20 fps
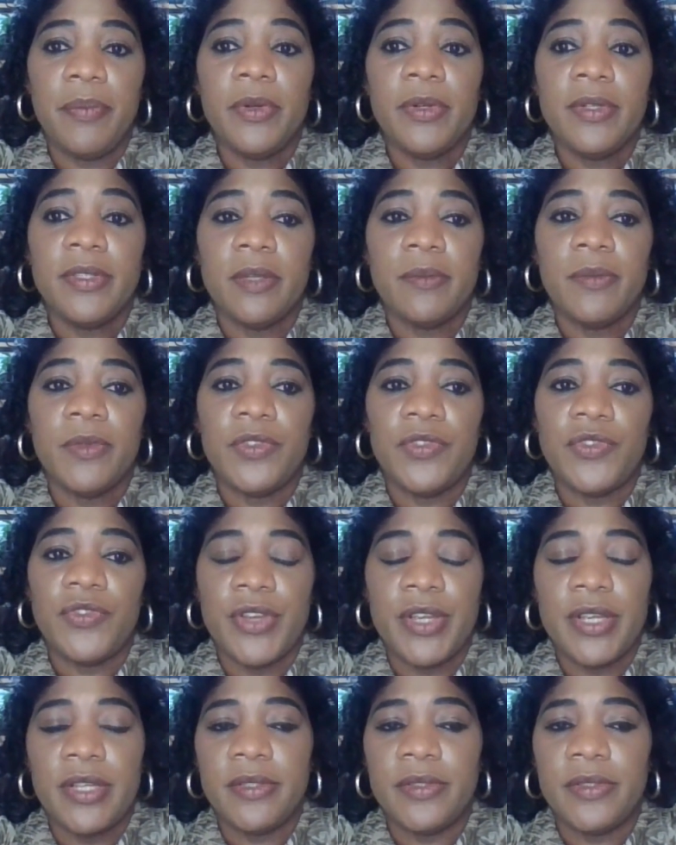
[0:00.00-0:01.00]
pulled some
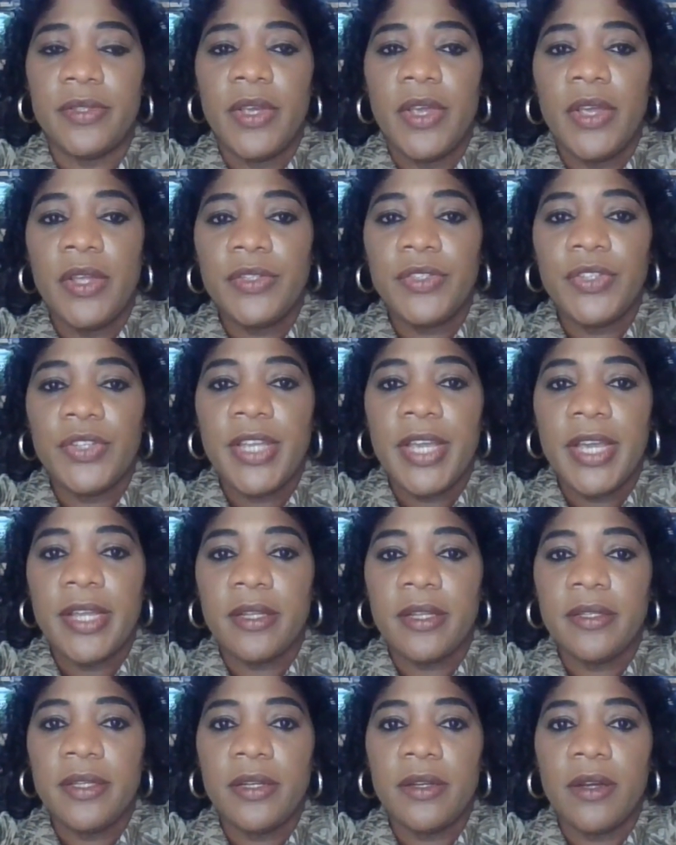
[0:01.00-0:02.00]
strings to
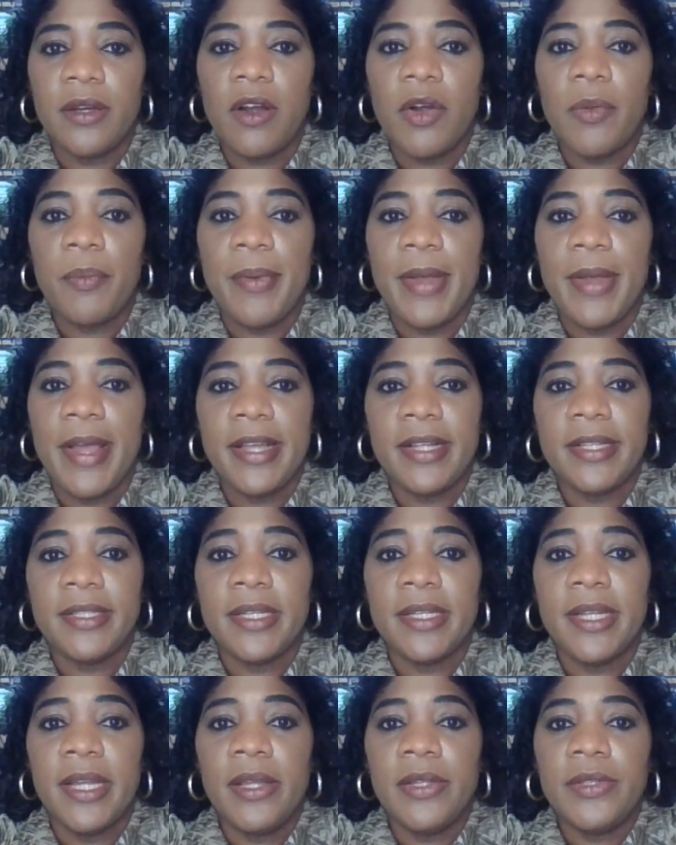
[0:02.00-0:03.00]
get, our bank
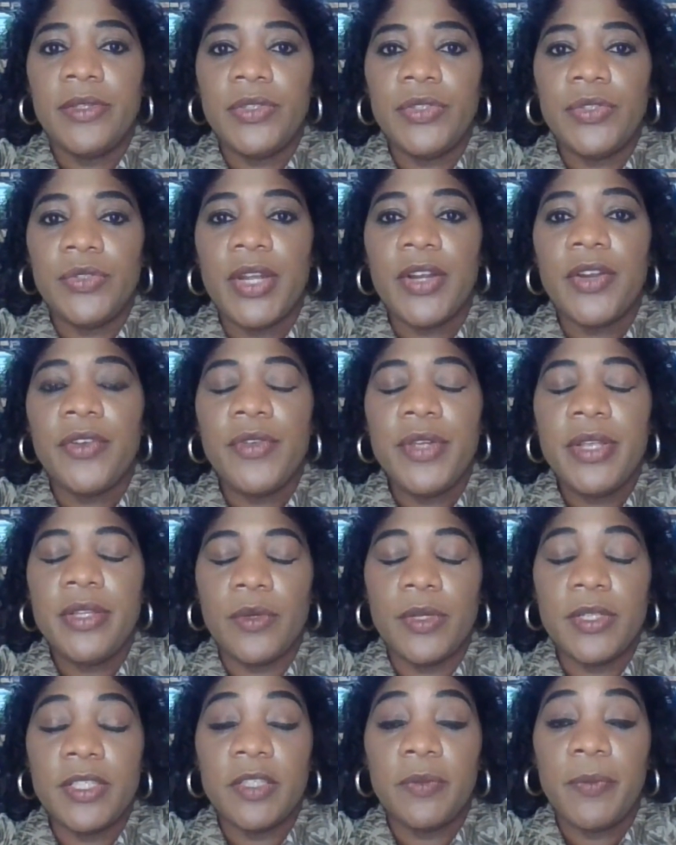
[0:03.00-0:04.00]
to agree
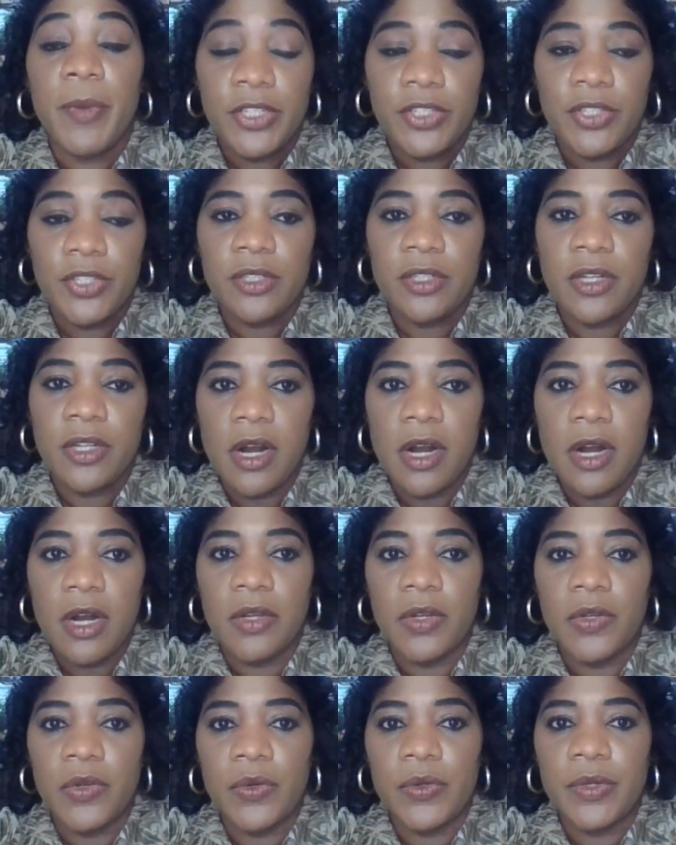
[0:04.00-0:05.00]
to a special car
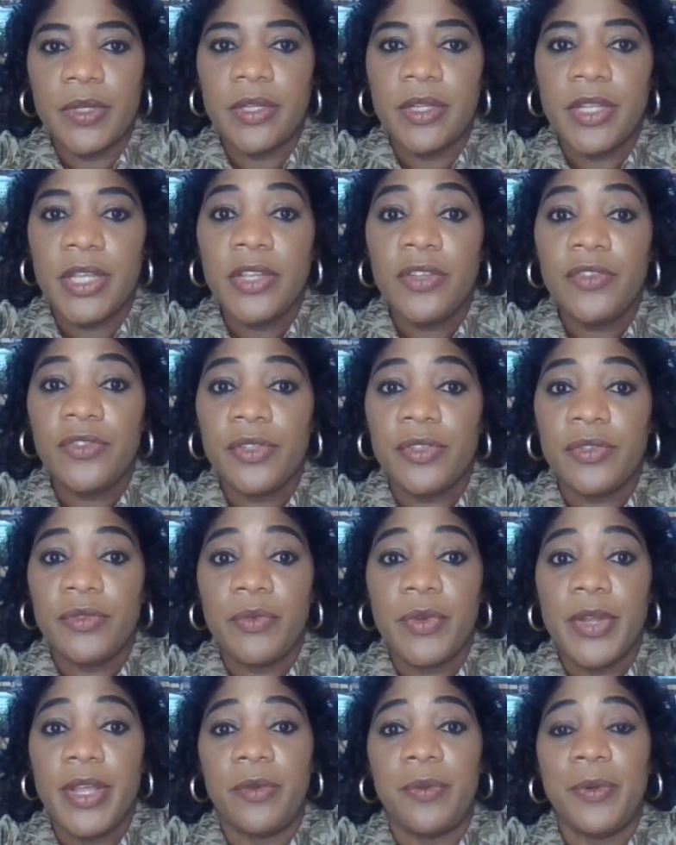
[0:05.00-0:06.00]
loan. And the interest
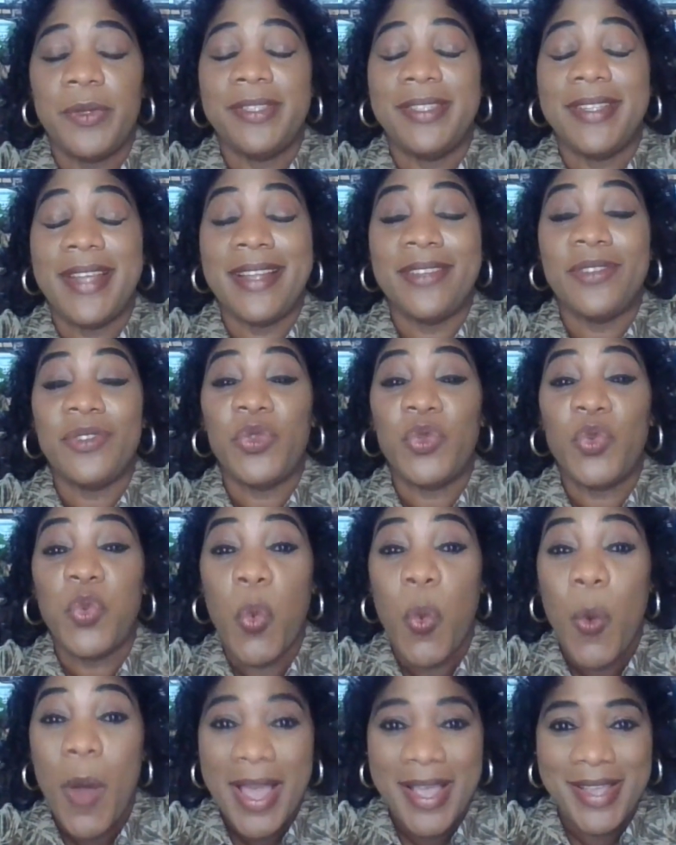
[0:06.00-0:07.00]
rate was like
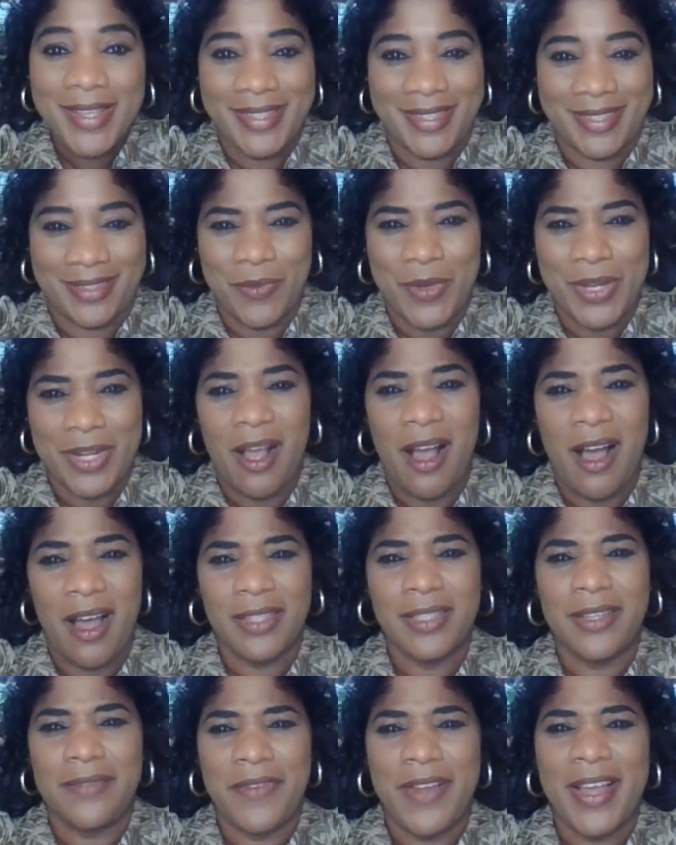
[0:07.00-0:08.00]
twice what
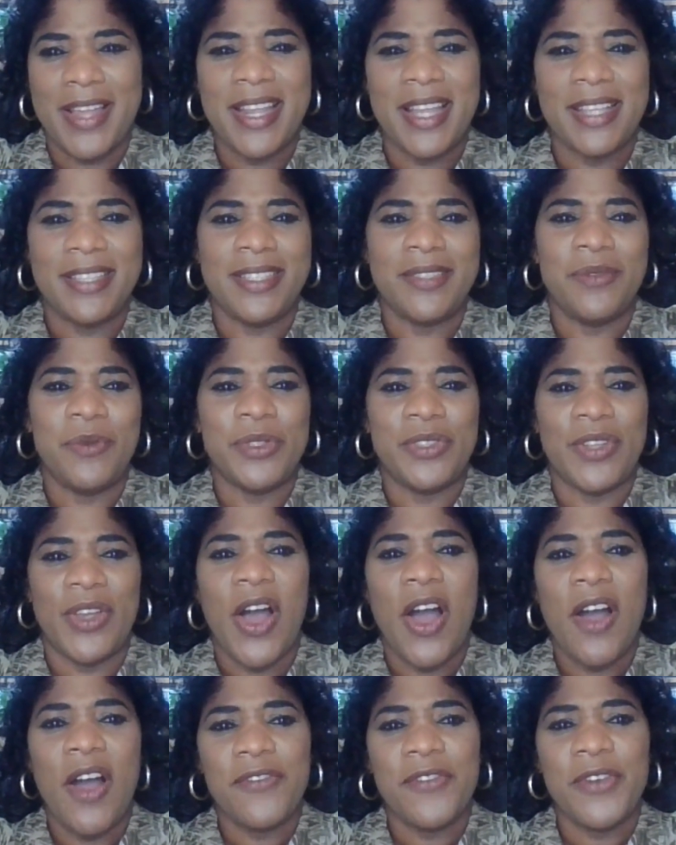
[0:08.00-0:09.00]
Honda Financing was
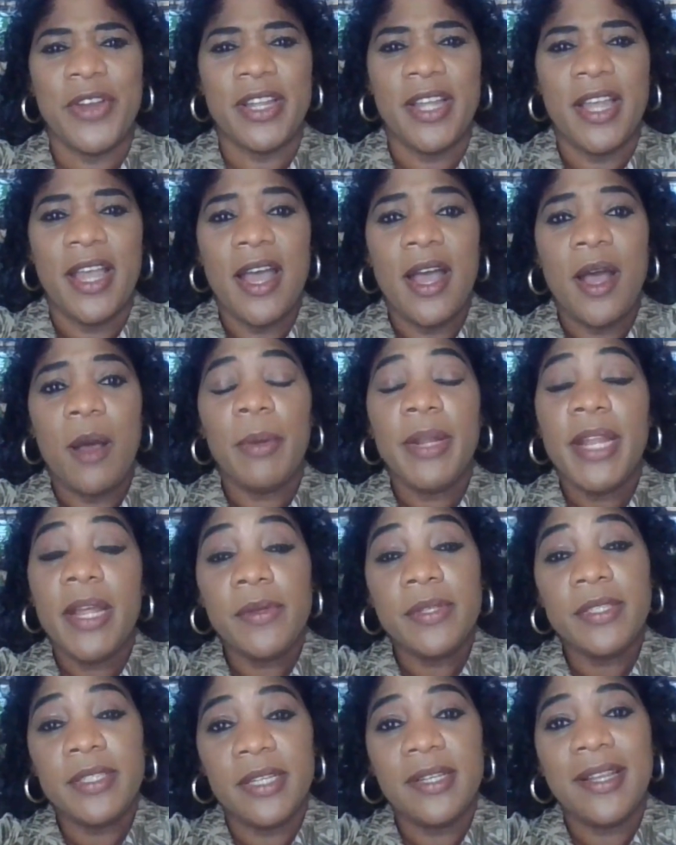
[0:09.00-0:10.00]
offering. But I
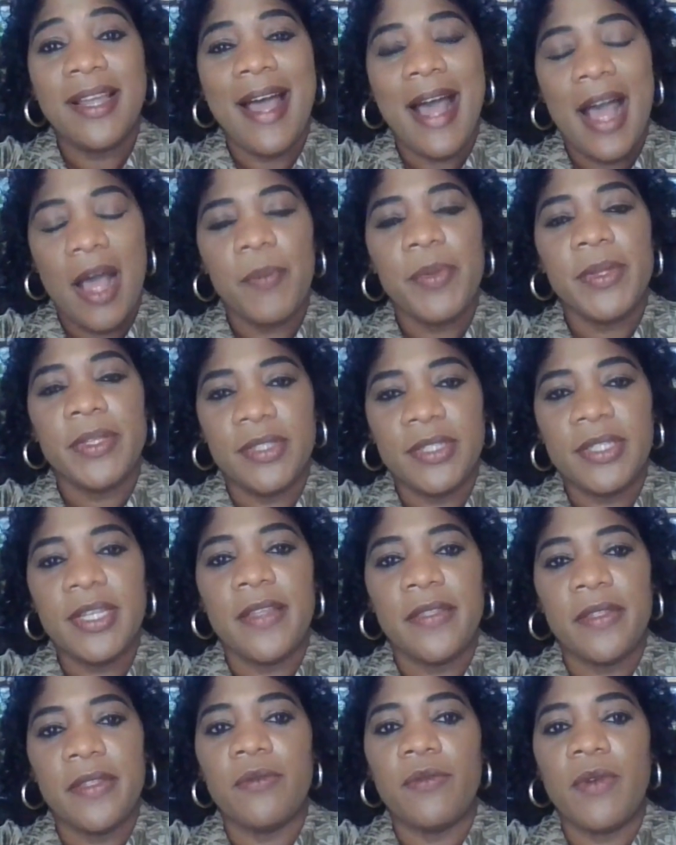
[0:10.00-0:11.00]
was still happy to
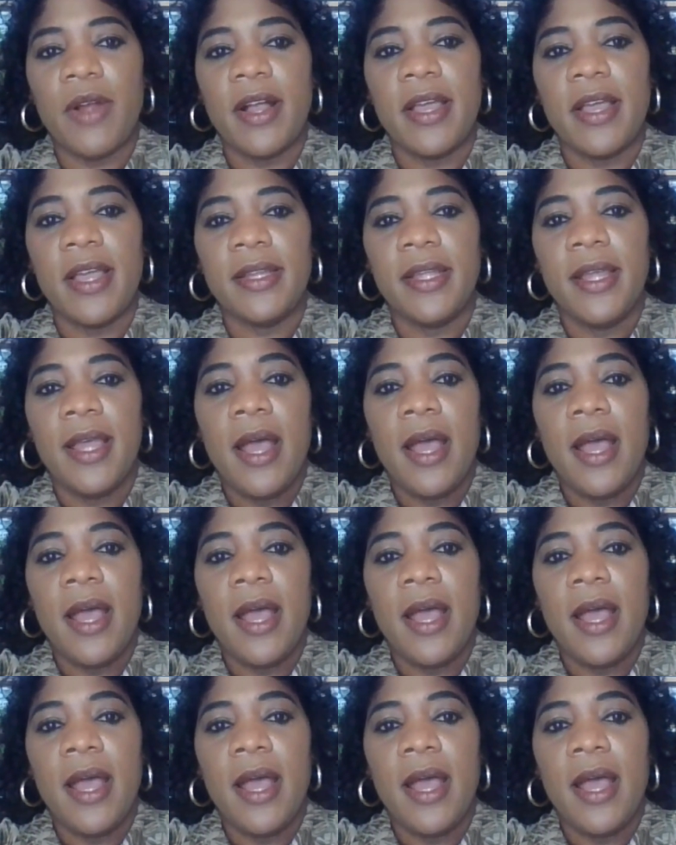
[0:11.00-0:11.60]
get the ride.